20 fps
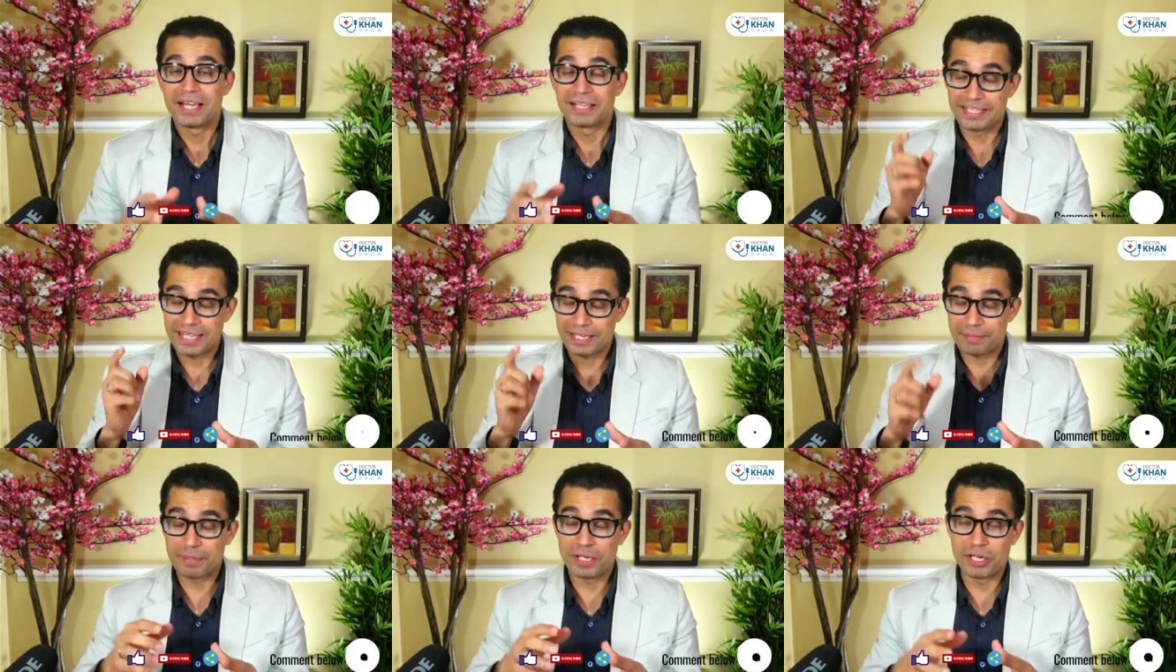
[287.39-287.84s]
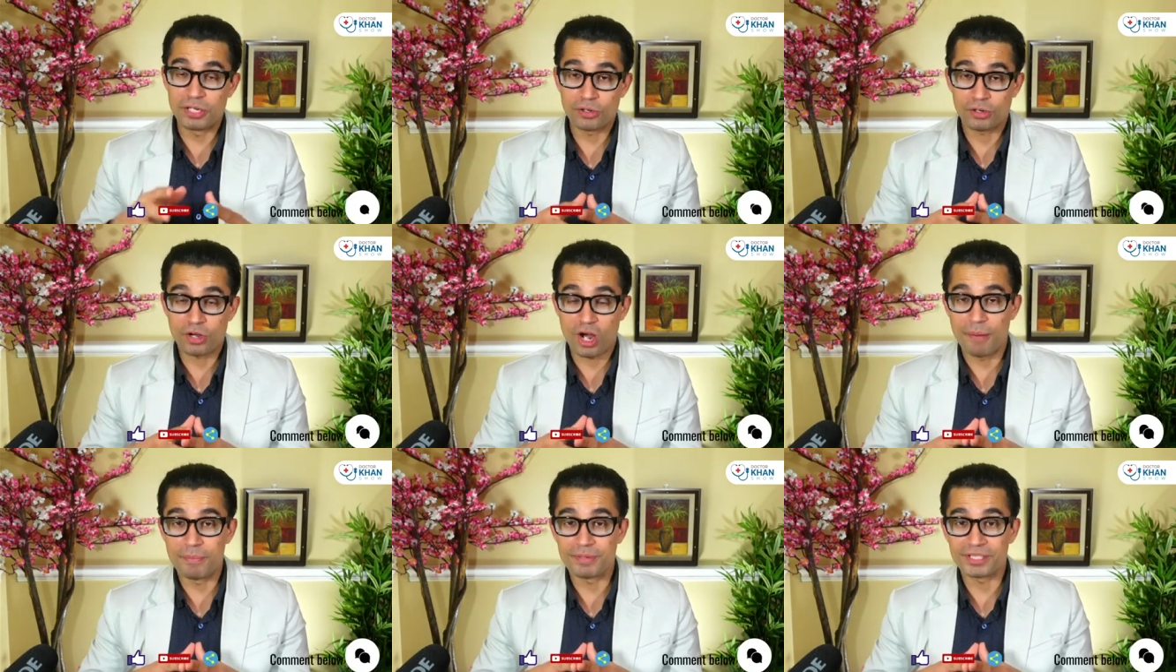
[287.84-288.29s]
let me
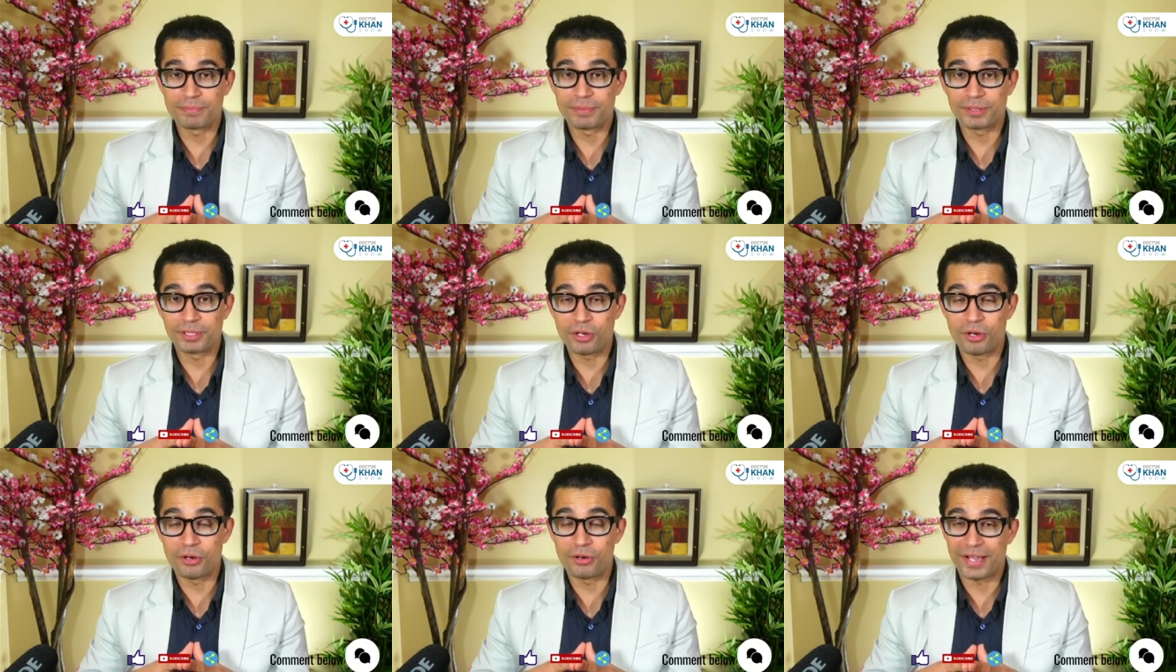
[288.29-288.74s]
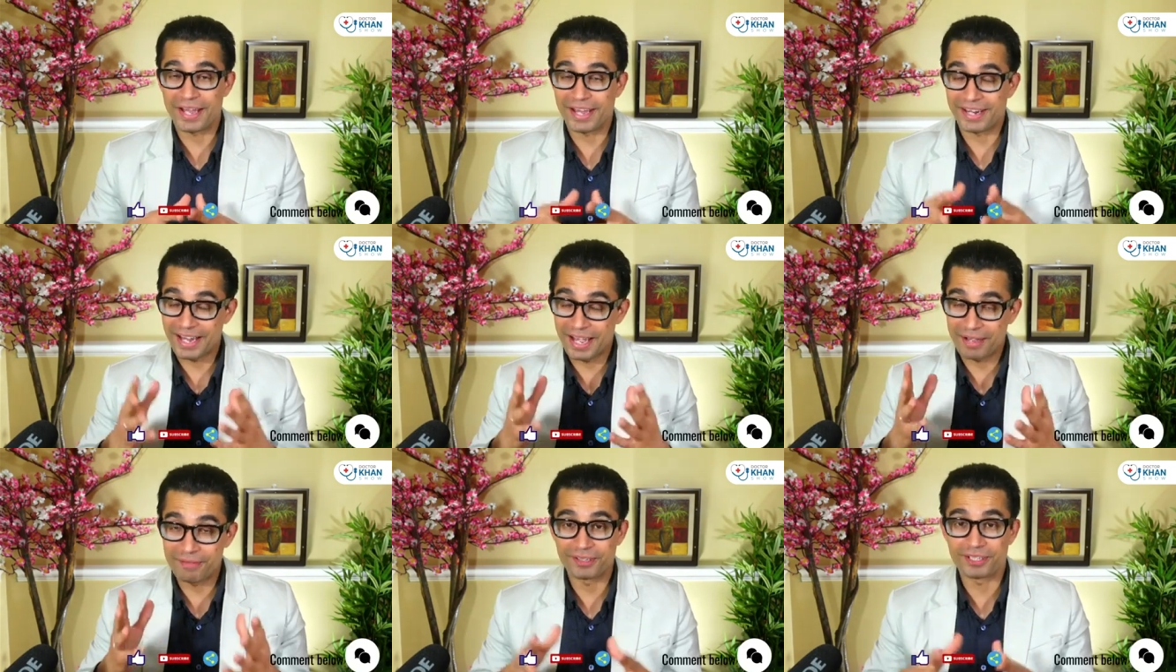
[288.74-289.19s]
know comments below
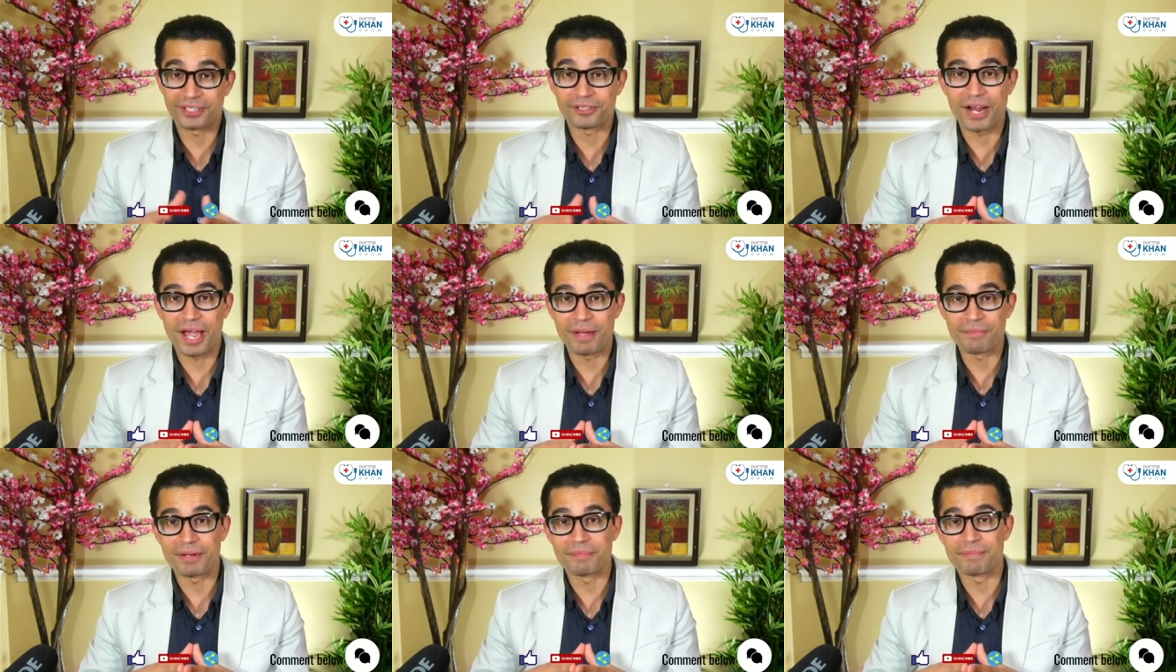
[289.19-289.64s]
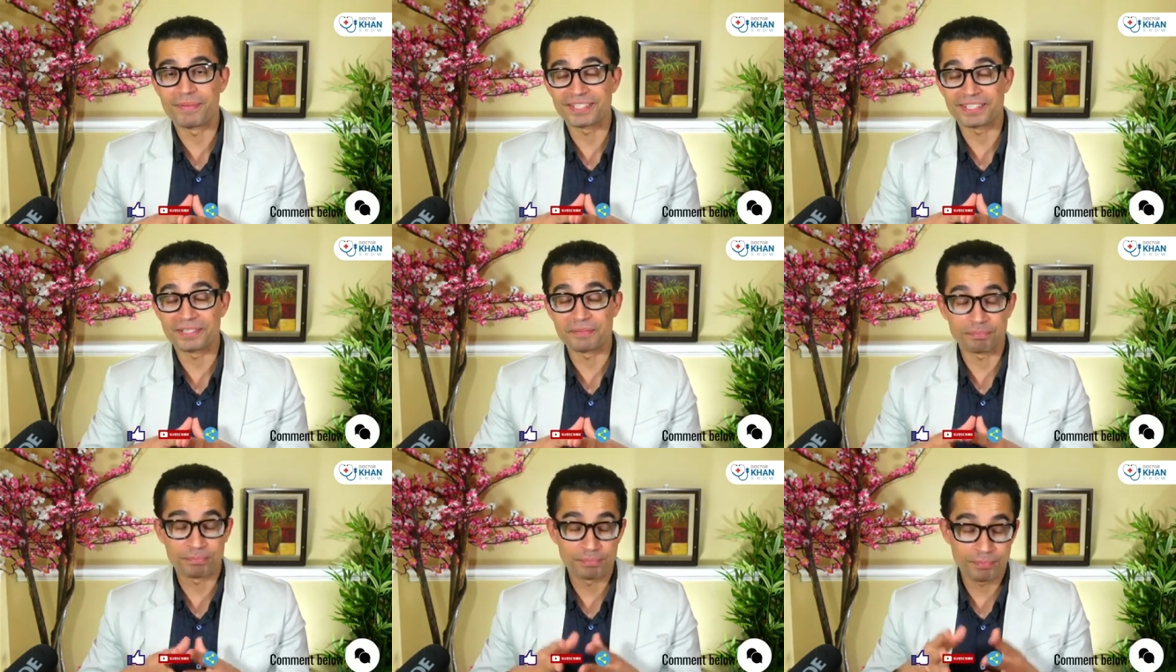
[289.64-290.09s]
and I will try my
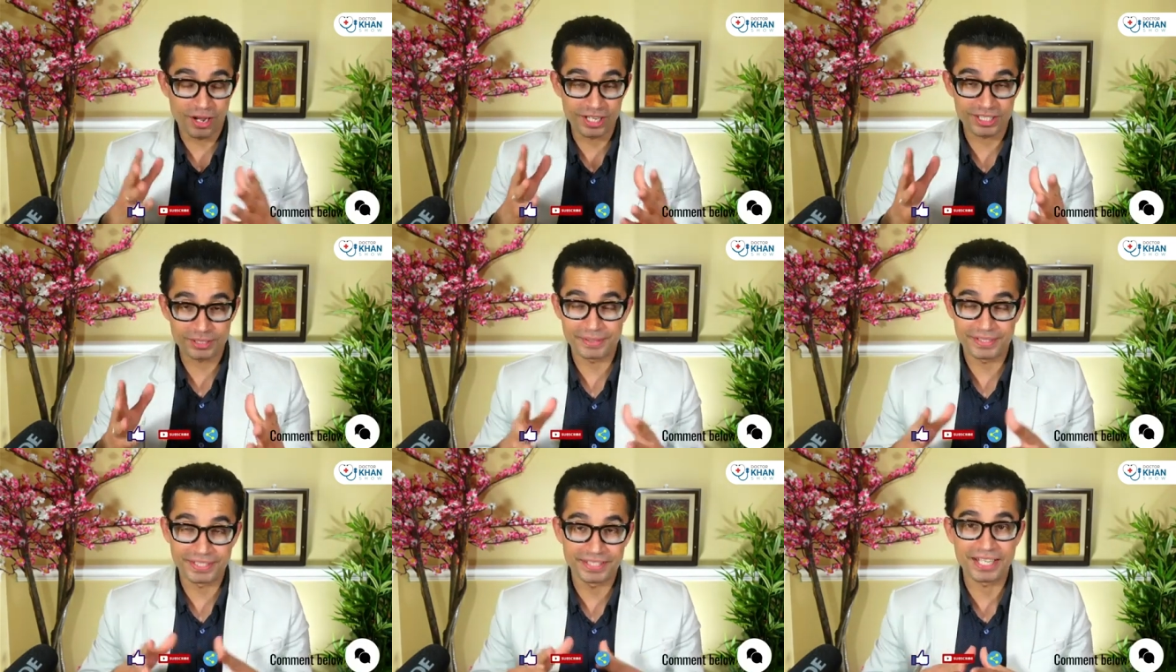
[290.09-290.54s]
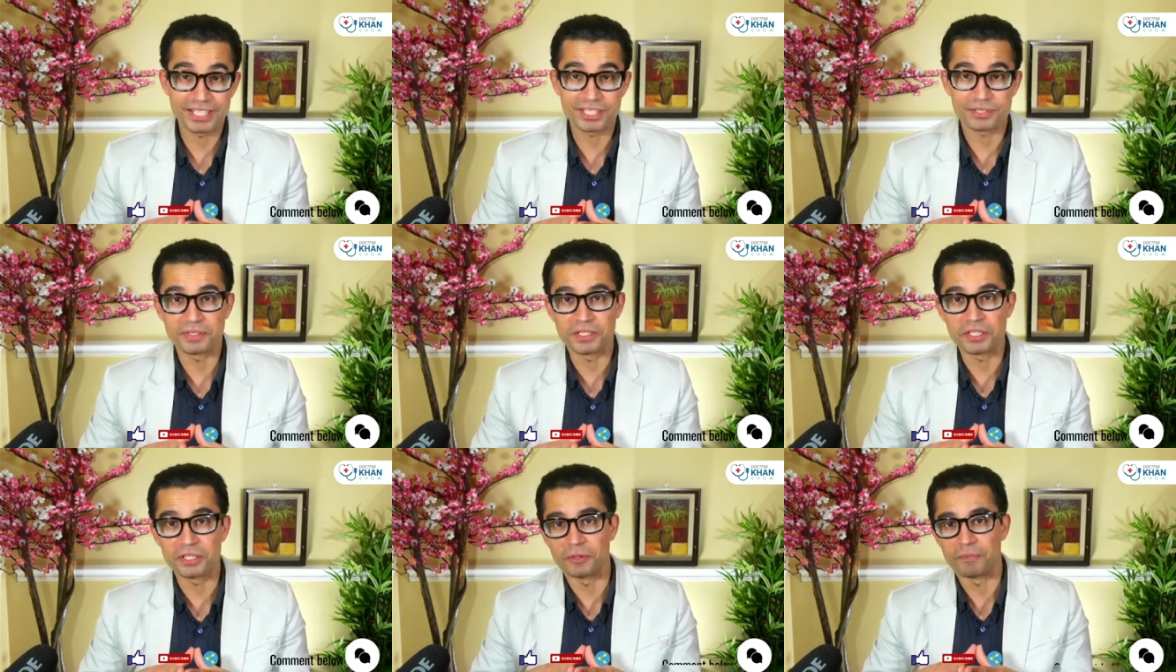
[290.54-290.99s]
best and possibly in the
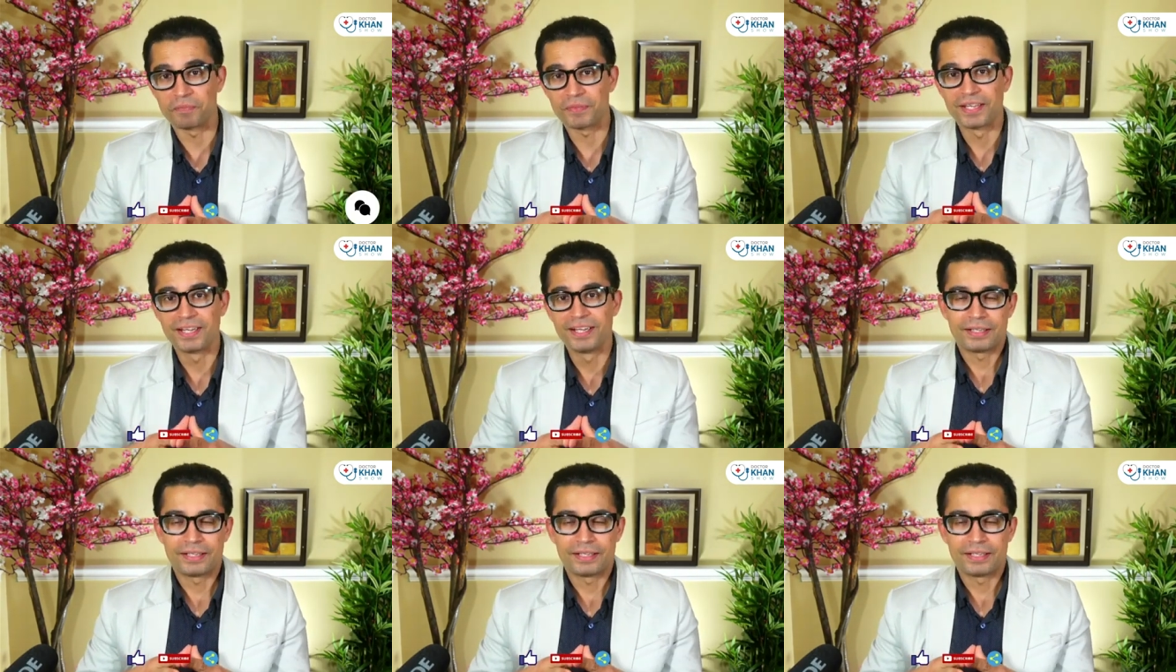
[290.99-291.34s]
next video.